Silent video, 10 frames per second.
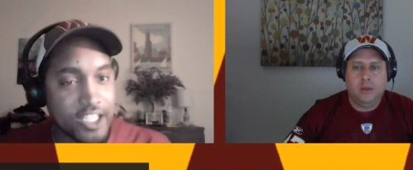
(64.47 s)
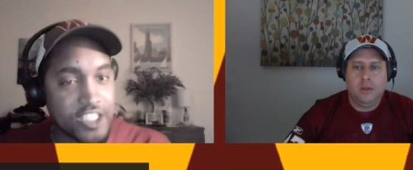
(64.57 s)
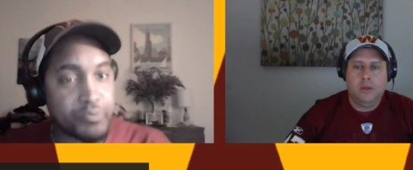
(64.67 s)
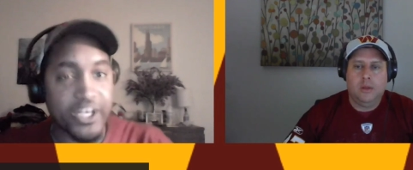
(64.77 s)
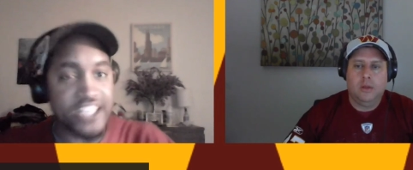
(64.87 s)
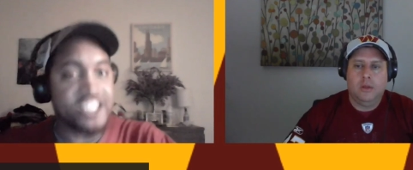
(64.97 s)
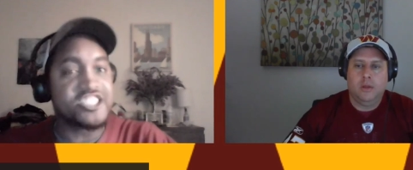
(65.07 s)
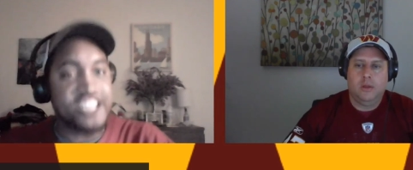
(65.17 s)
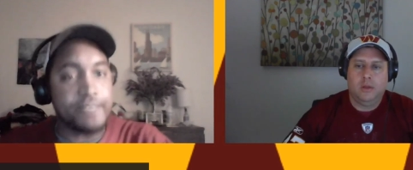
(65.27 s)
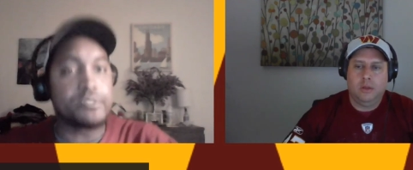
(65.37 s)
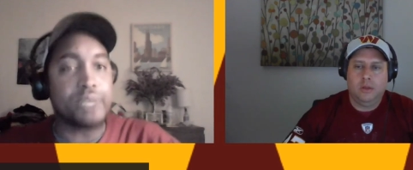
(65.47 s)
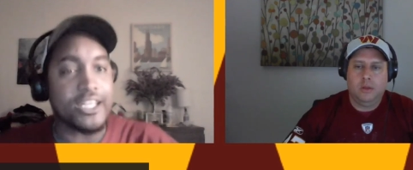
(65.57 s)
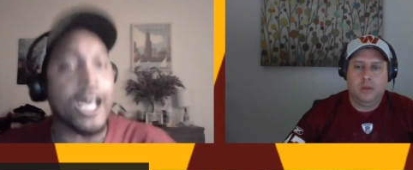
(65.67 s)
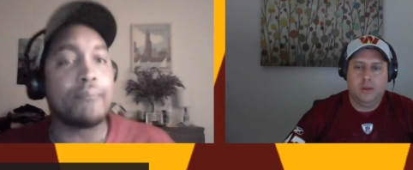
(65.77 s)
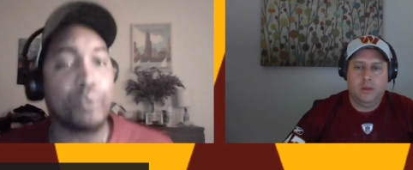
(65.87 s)
Speaker 1: just because there seems to be a
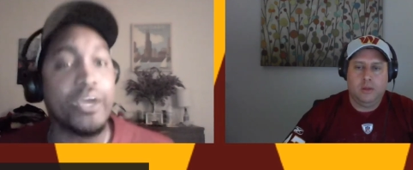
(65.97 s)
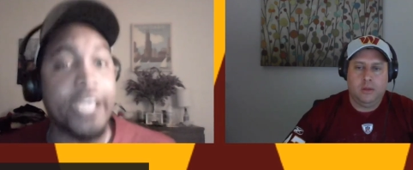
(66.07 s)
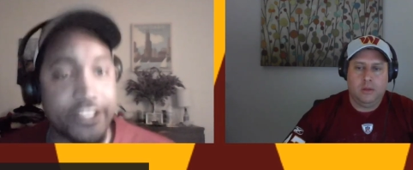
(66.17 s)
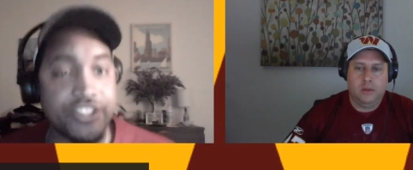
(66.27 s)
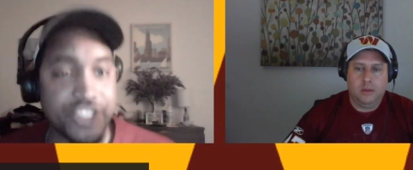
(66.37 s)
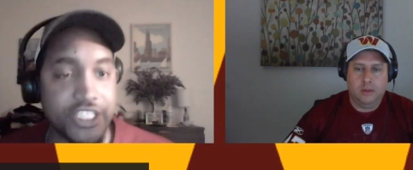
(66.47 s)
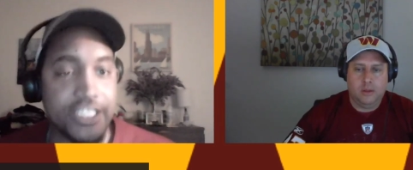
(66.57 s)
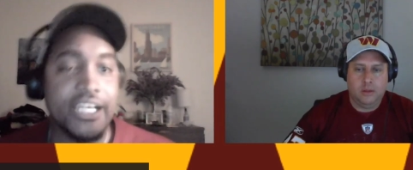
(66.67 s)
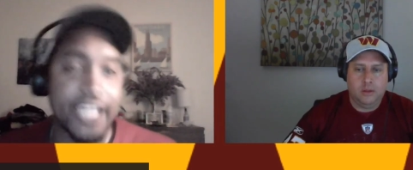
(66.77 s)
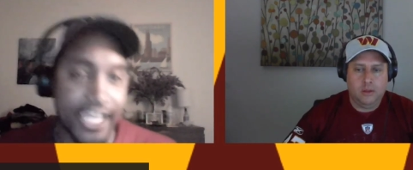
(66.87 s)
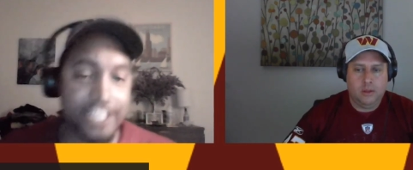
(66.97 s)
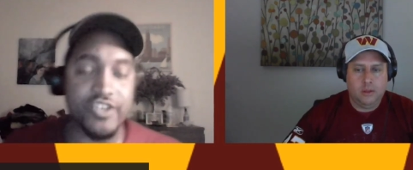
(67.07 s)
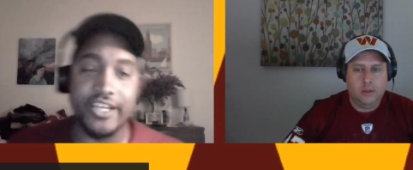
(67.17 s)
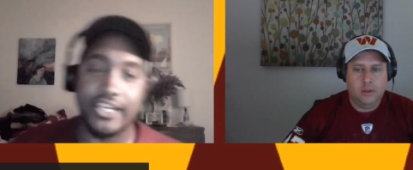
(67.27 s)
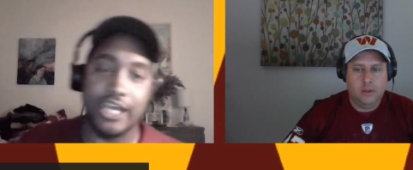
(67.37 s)
lot more energy at
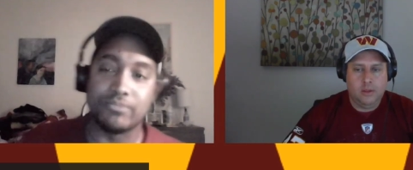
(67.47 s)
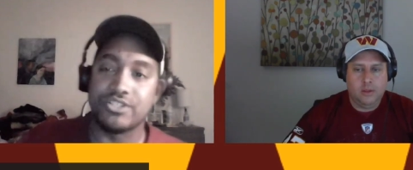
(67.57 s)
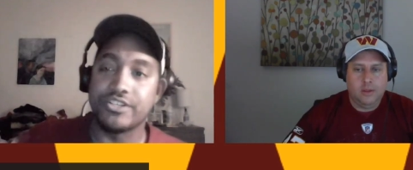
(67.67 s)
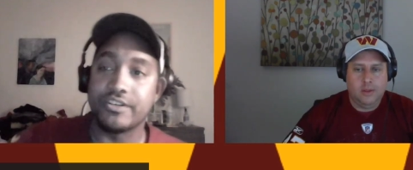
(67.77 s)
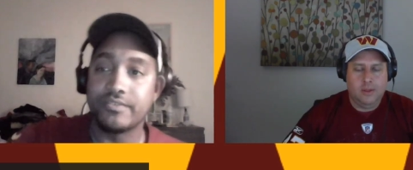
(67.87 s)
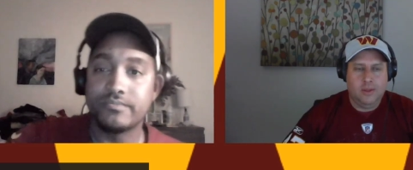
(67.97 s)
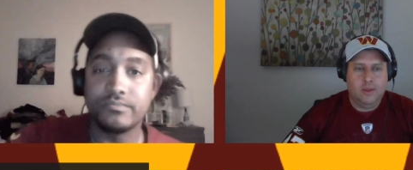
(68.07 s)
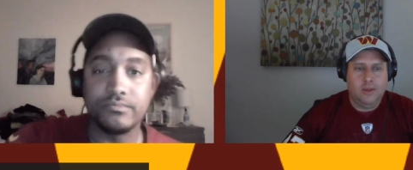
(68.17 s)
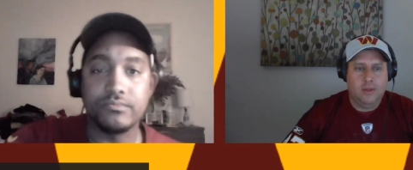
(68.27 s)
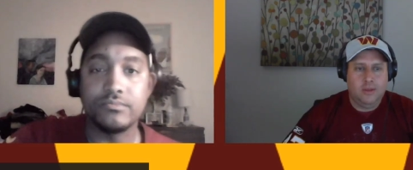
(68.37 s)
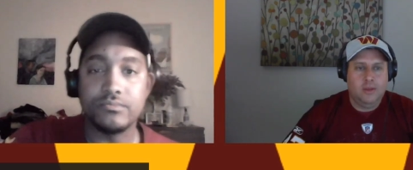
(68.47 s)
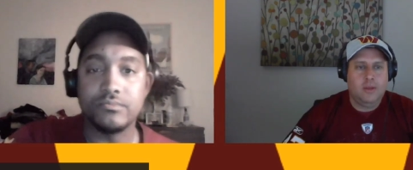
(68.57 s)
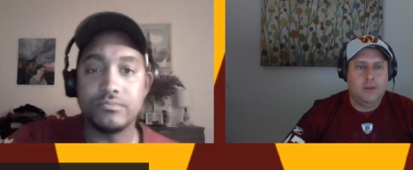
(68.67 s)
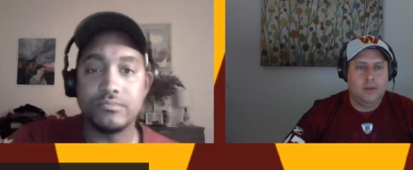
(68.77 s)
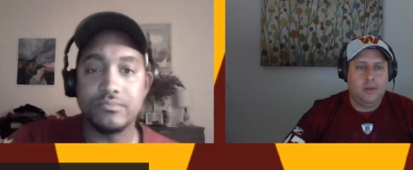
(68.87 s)
training camp this year.
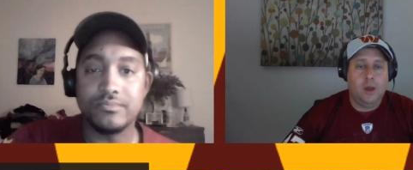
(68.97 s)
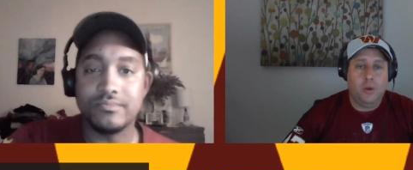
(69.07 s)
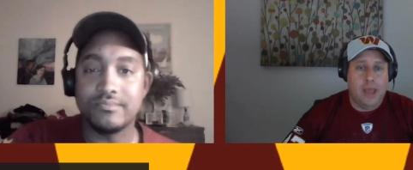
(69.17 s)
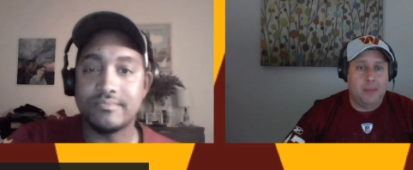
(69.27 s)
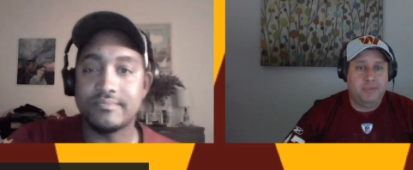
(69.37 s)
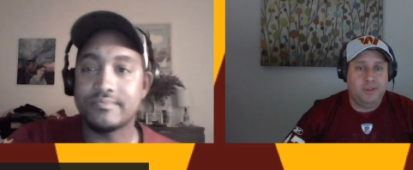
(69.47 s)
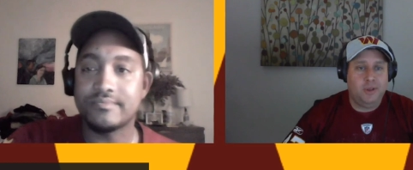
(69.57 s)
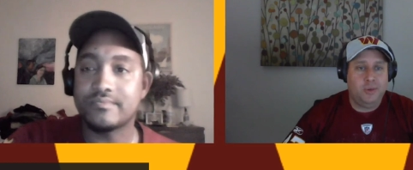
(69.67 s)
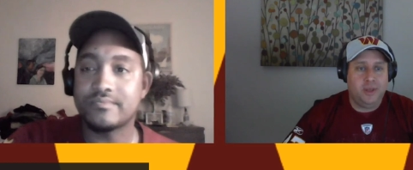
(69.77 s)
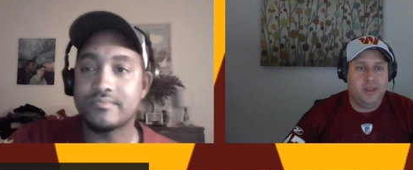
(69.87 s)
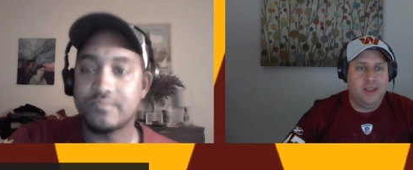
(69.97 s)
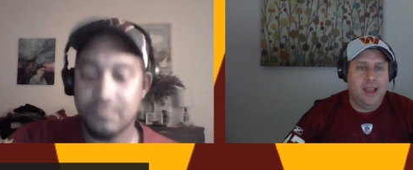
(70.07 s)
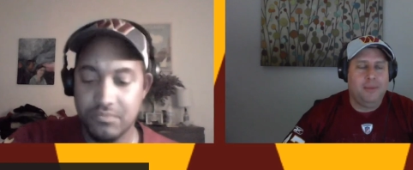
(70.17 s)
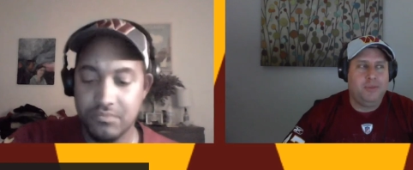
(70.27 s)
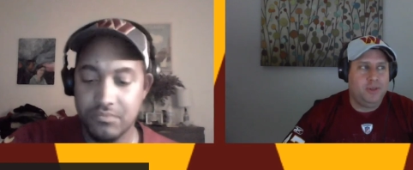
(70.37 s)
Speaker 2: Oh, absolutely,
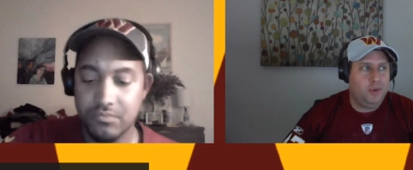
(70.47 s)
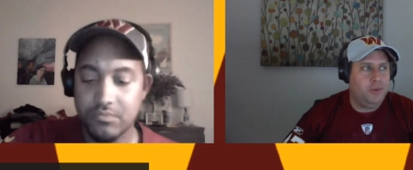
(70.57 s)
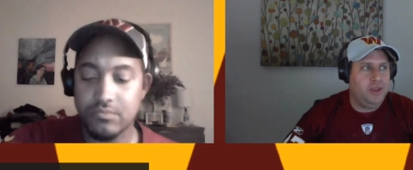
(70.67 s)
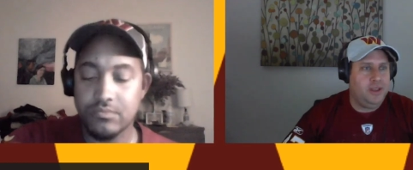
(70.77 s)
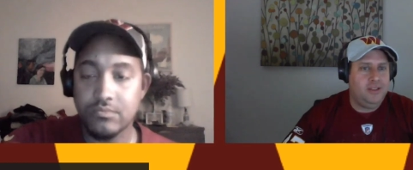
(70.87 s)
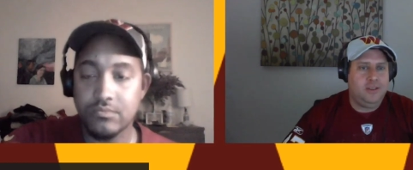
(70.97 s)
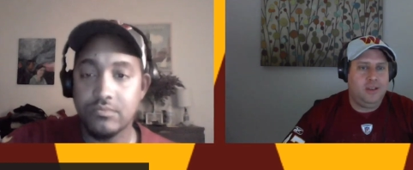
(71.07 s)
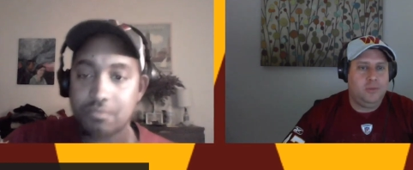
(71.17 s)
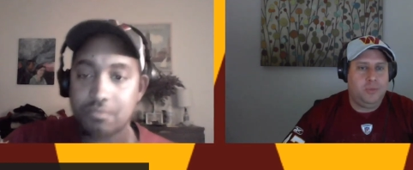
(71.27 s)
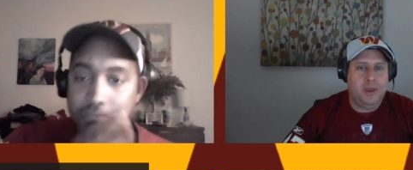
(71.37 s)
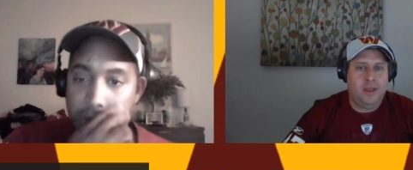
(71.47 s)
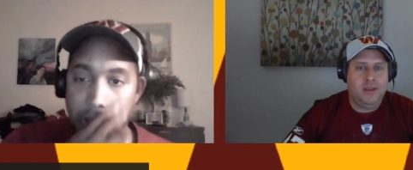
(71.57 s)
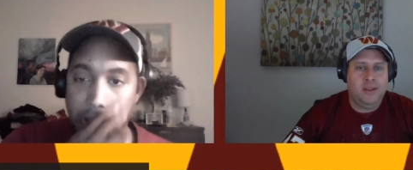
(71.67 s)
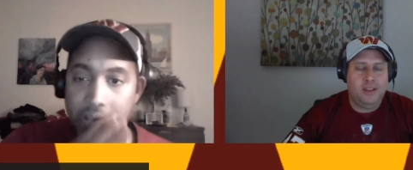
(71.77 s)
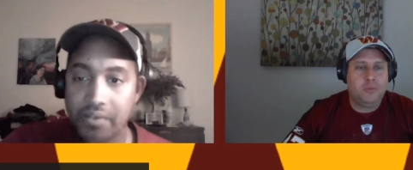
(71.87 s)
absolutely. It's it's
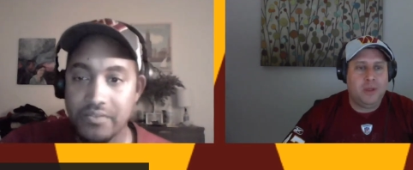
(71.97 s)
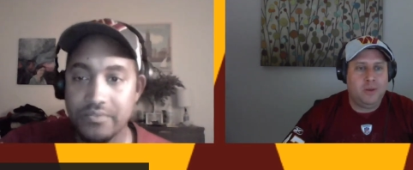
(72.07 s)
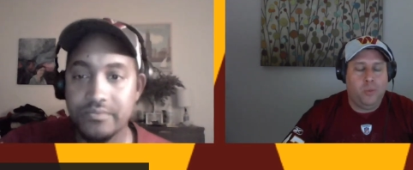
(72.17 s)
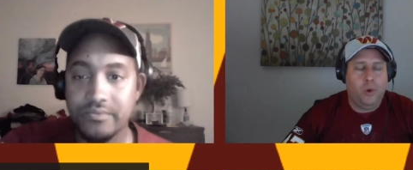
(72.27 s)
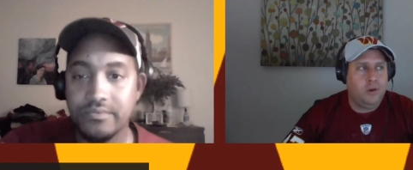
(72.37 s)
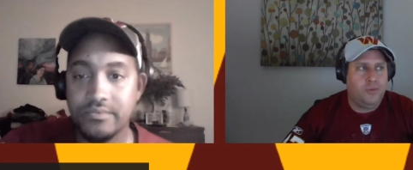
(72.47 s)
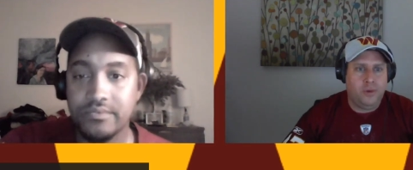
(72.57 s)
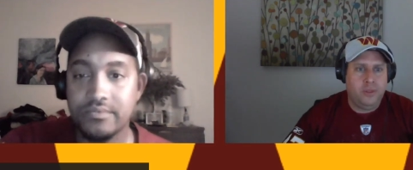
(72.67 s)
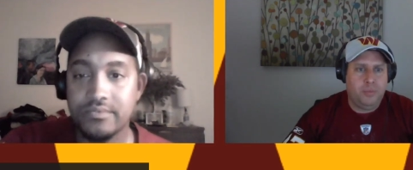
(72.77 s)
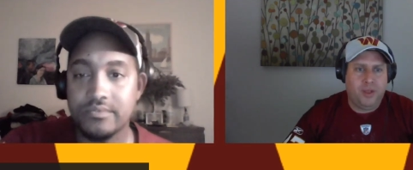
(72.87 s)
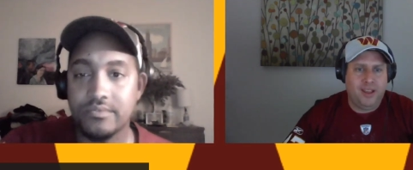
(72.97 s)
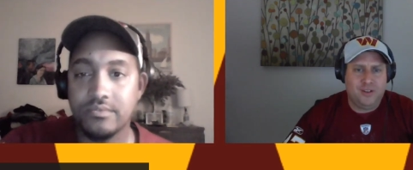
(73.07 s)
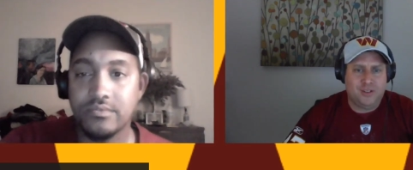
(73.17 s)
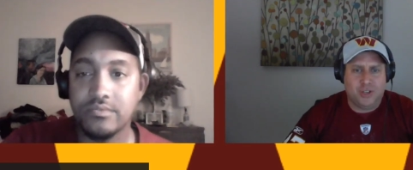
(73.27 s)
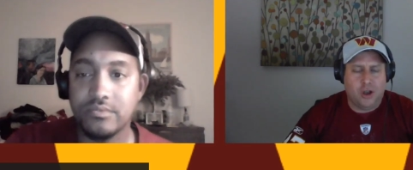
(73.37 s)
been it's been wonderful, and the
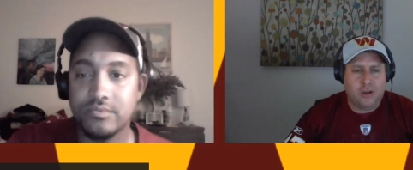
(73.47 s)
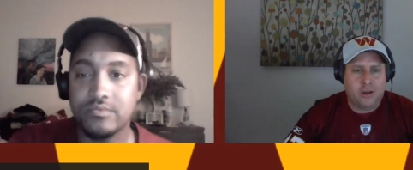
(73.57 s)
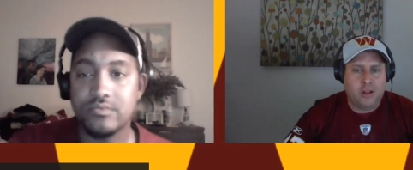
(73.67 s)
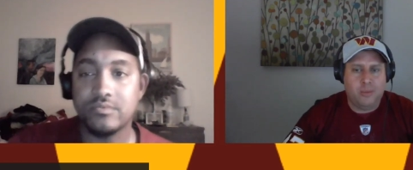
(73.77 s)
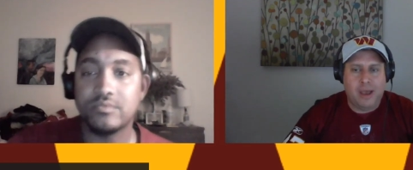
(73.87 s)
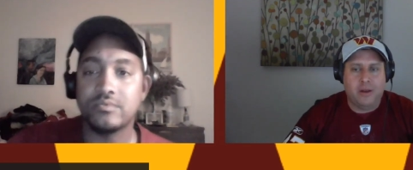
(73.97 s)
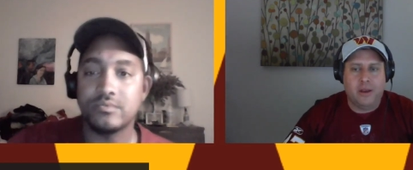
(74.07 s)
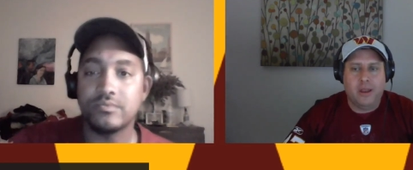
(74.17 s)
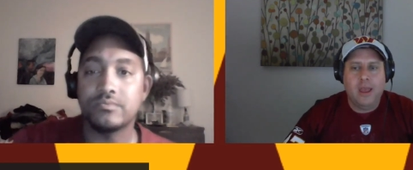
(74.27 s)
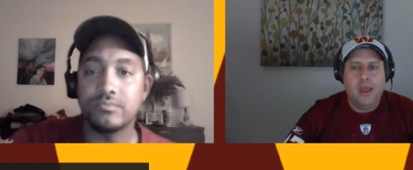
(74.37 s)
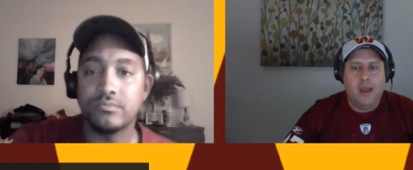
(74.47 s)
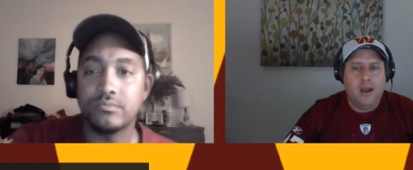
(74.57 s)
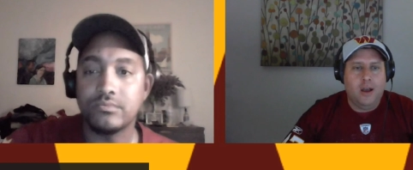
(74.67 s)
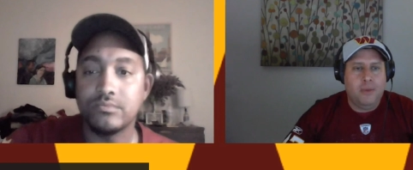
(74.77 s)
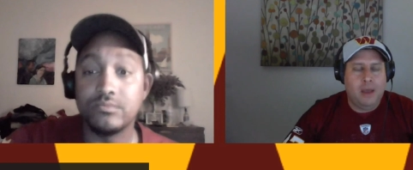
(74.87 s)
players are talking all about it. Um,